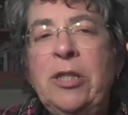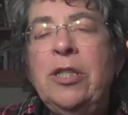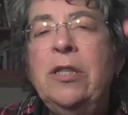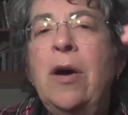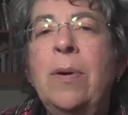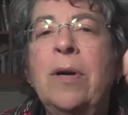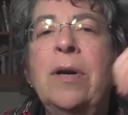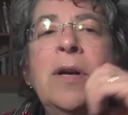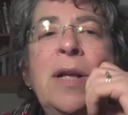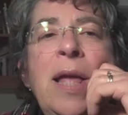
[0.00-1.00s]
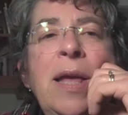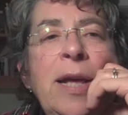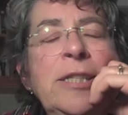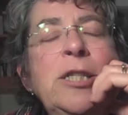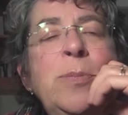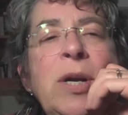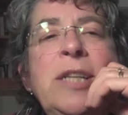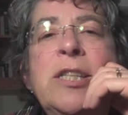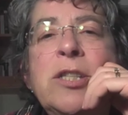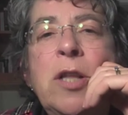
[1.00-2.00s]
much lower and
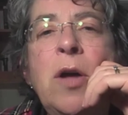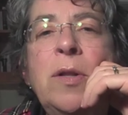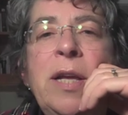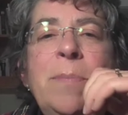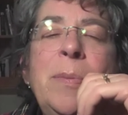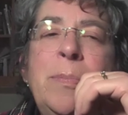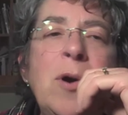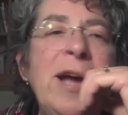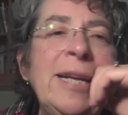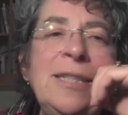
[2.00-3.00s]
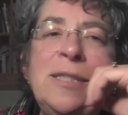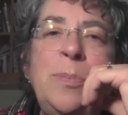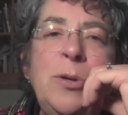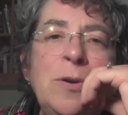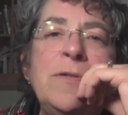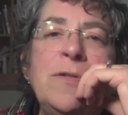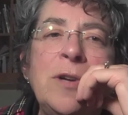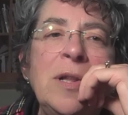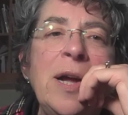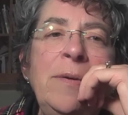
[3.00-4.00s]
spreads slowly, but boy, it's
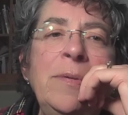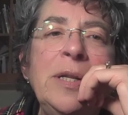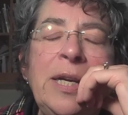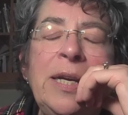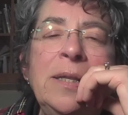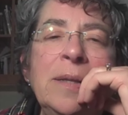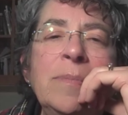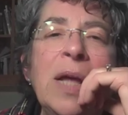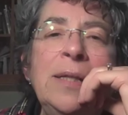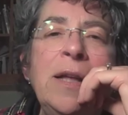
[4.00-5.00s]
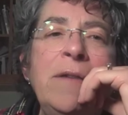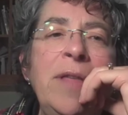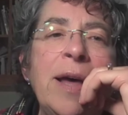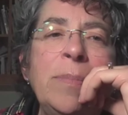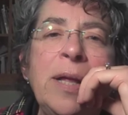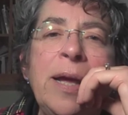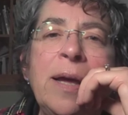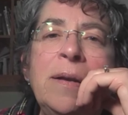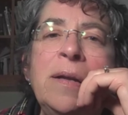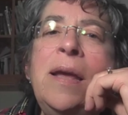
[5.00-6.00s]
beautiful. I really, I love that
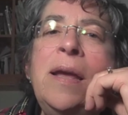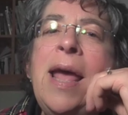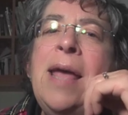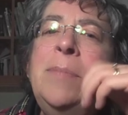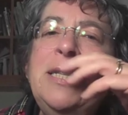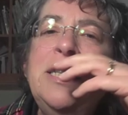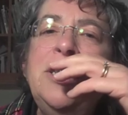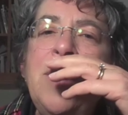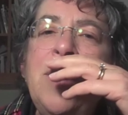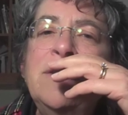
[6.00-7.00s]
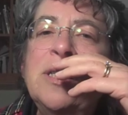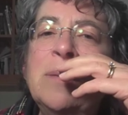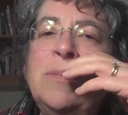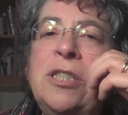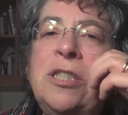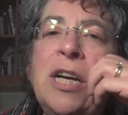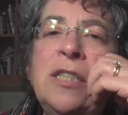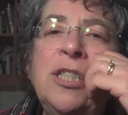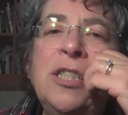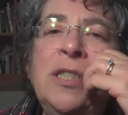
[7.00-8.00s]
plant. Amy, did you have some
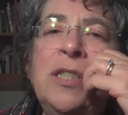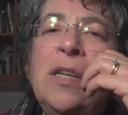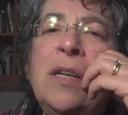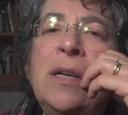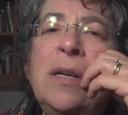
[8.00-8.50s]
suggestions?